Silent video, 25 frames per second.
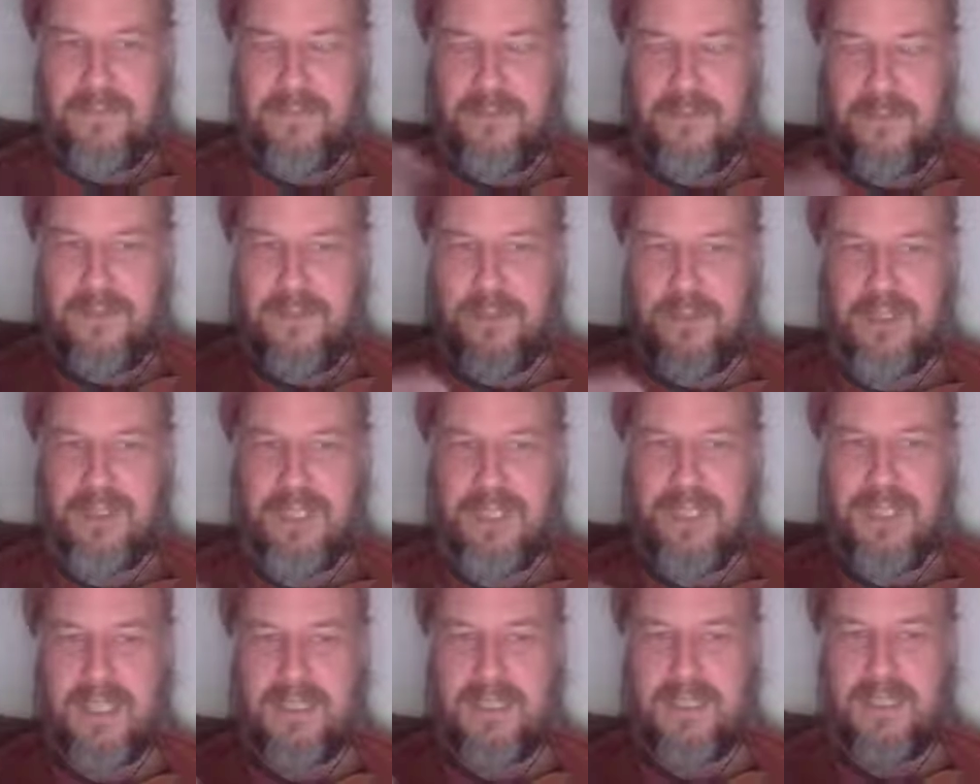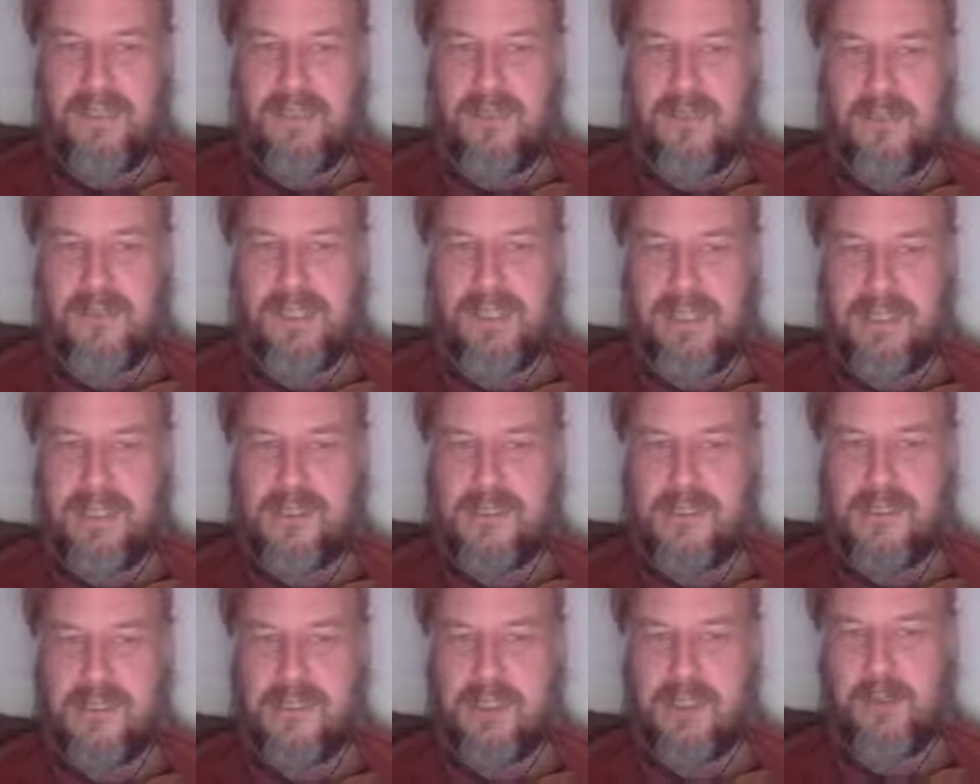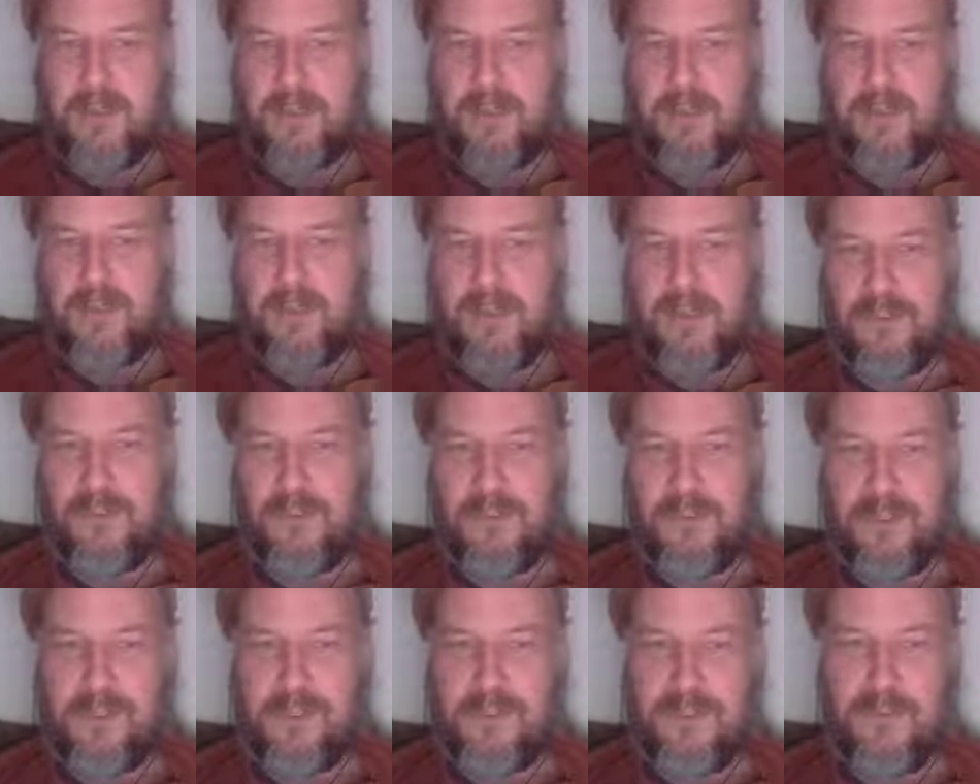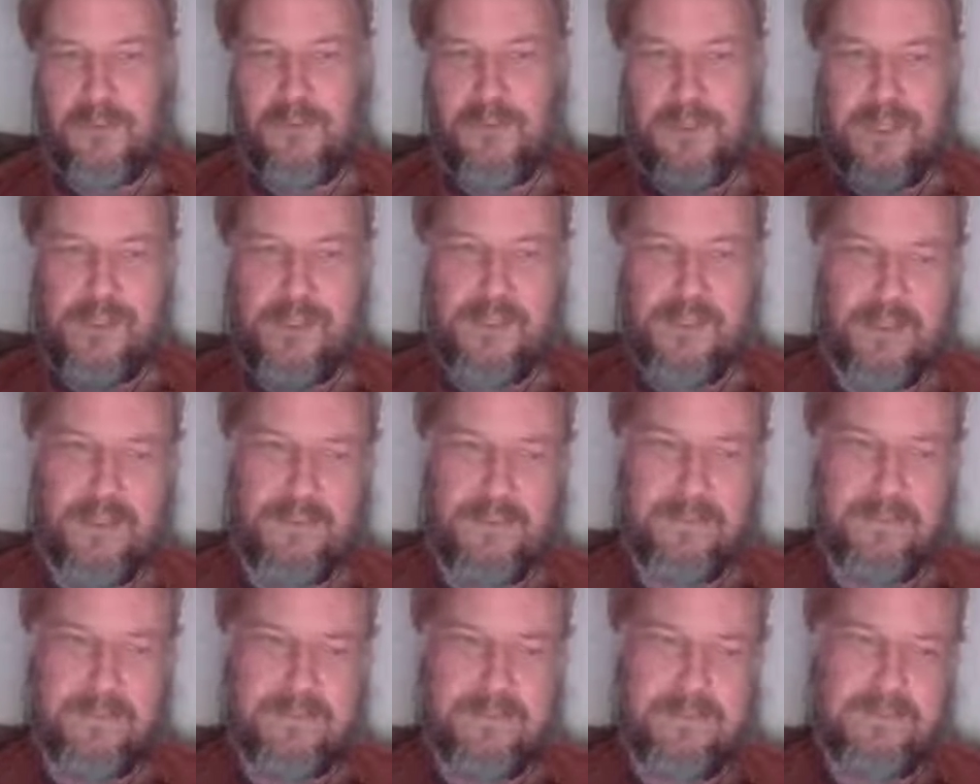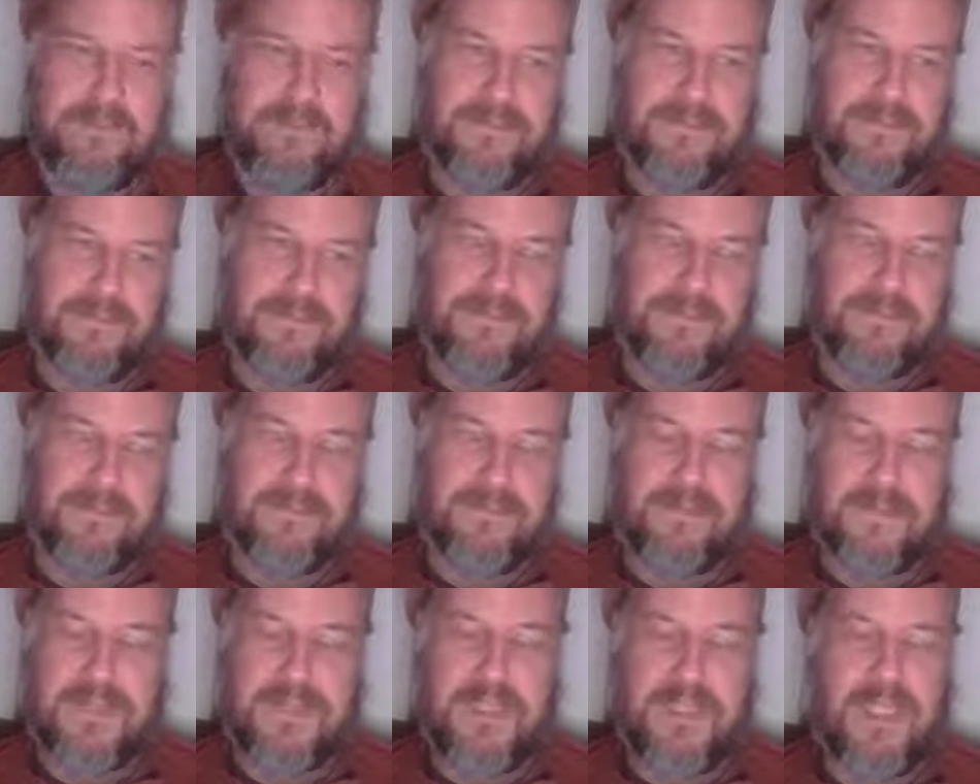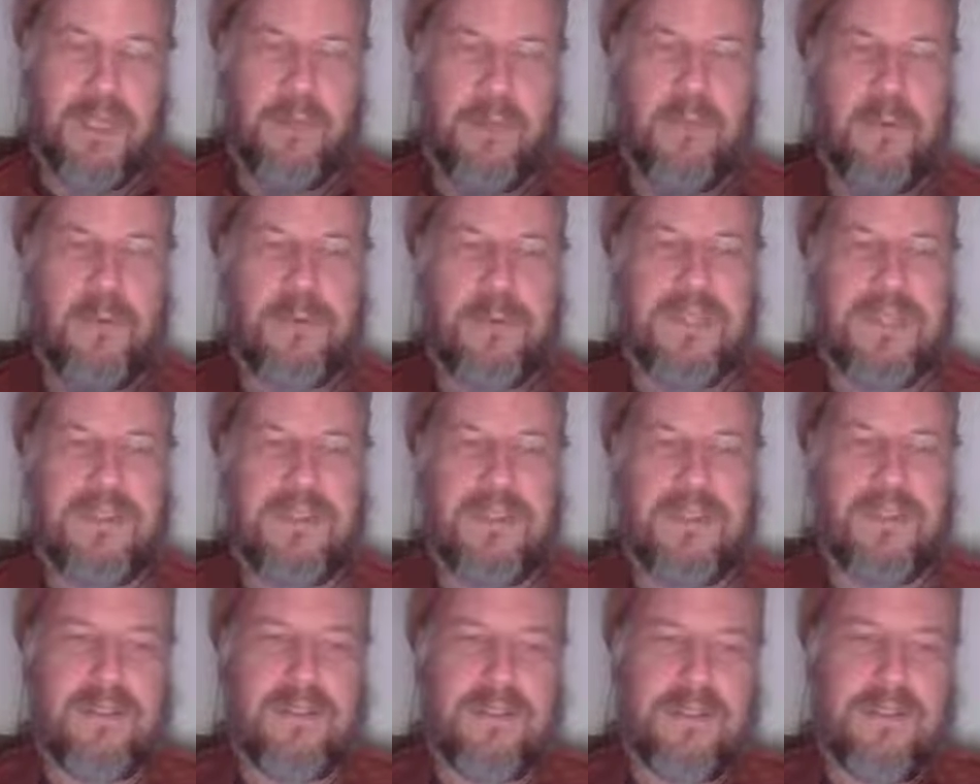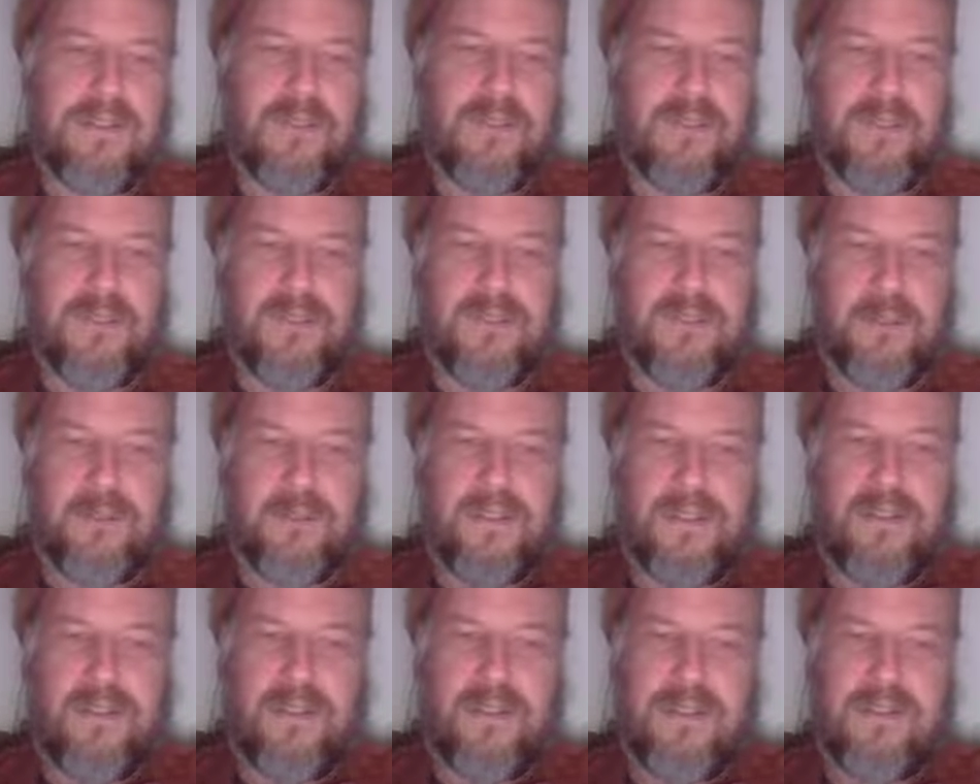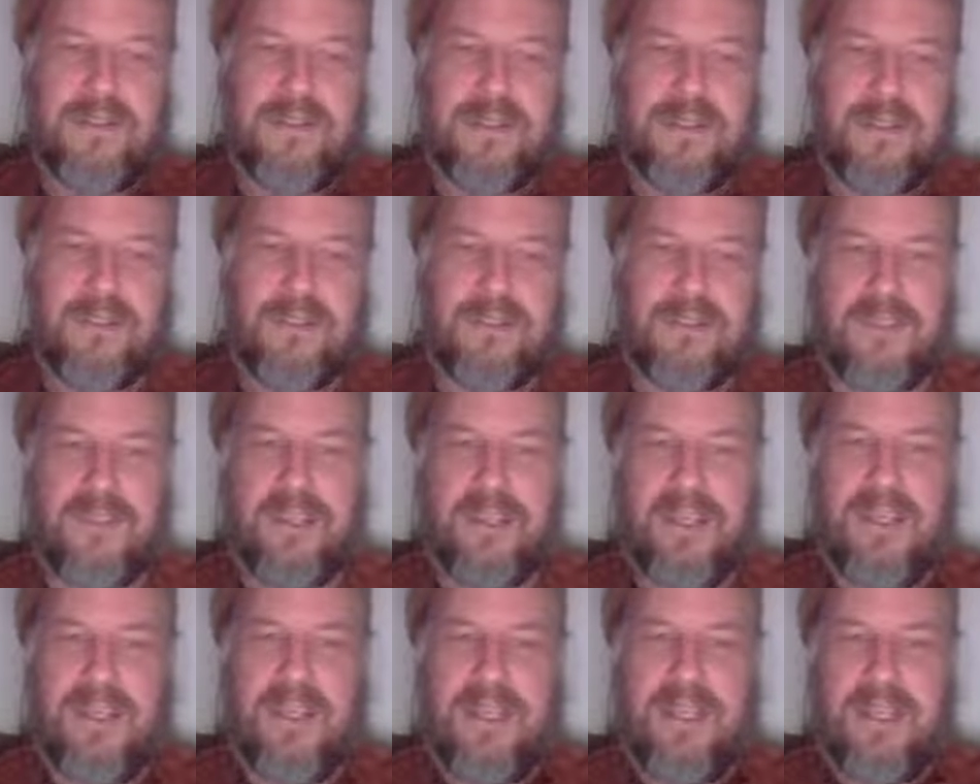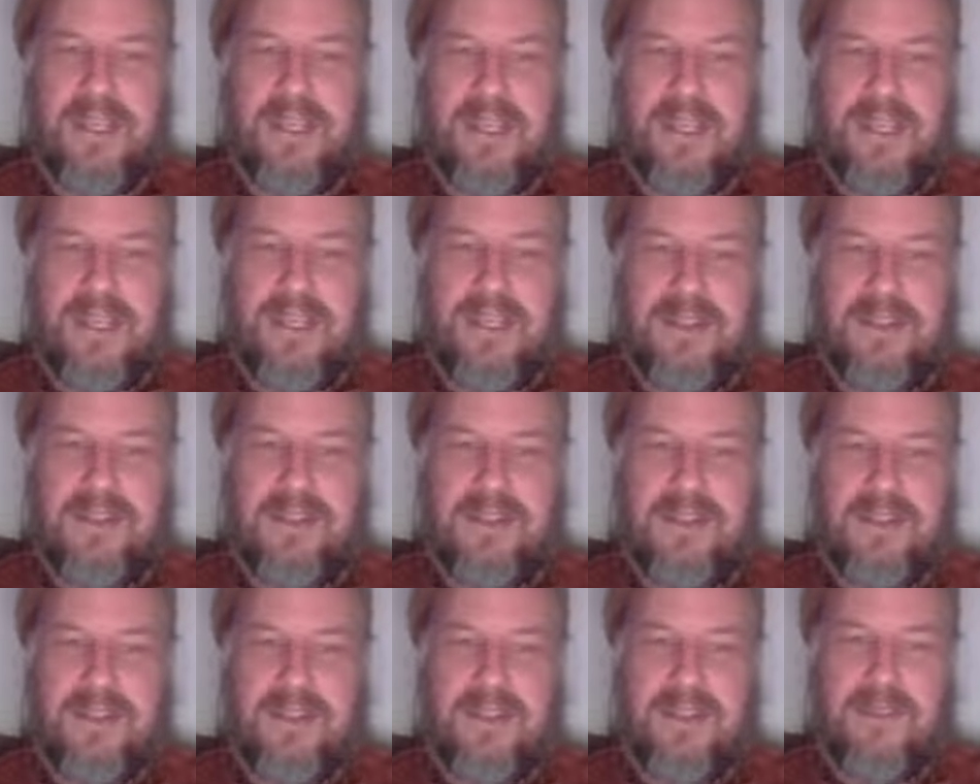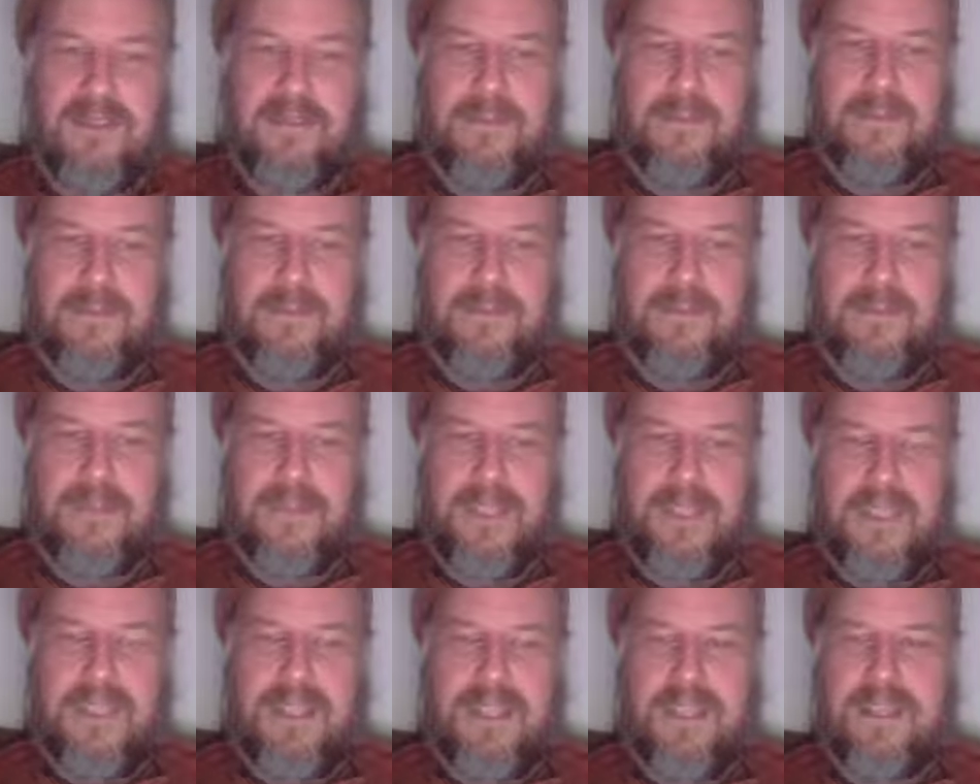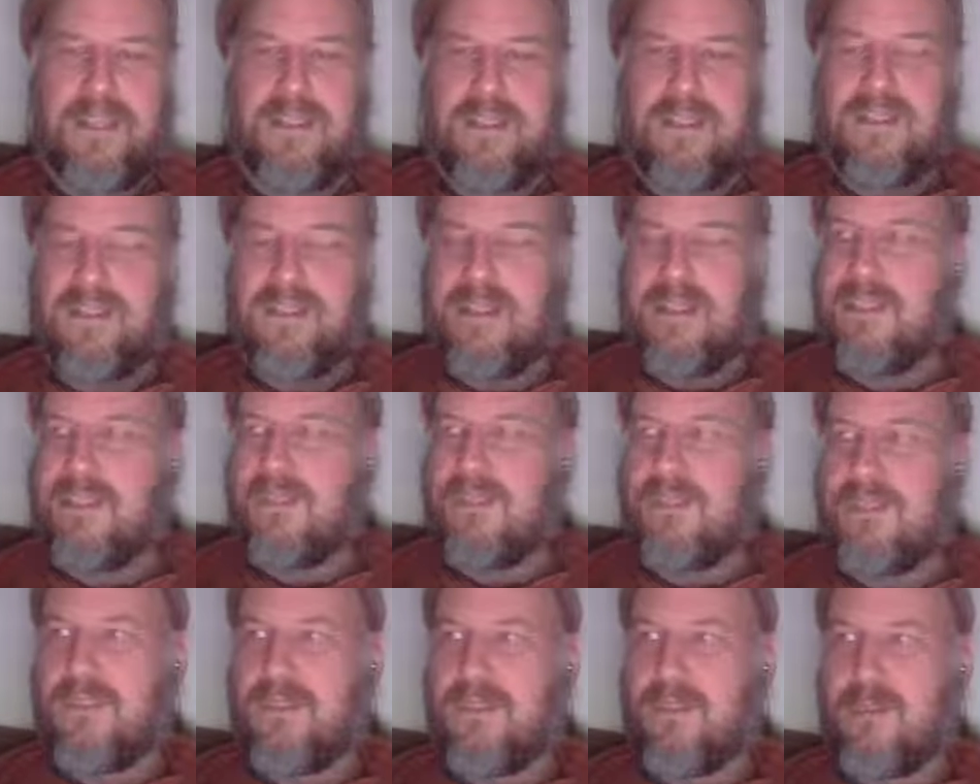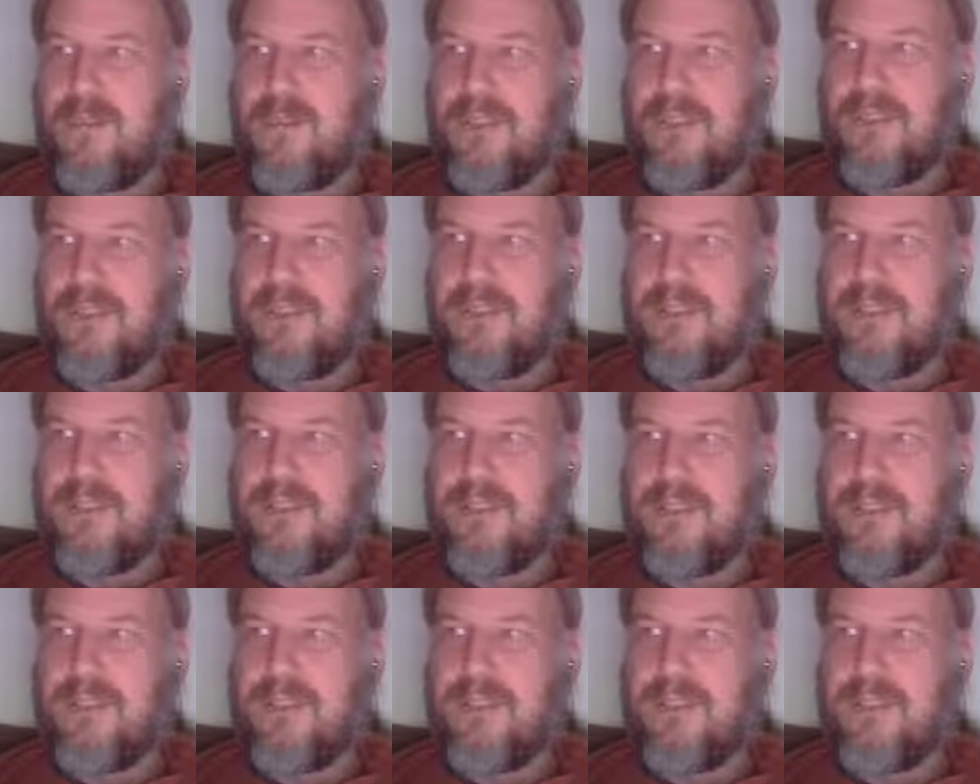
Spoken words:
looking at the interrelationships between structure and function. But we need to look at the systems in context, and it tends to work.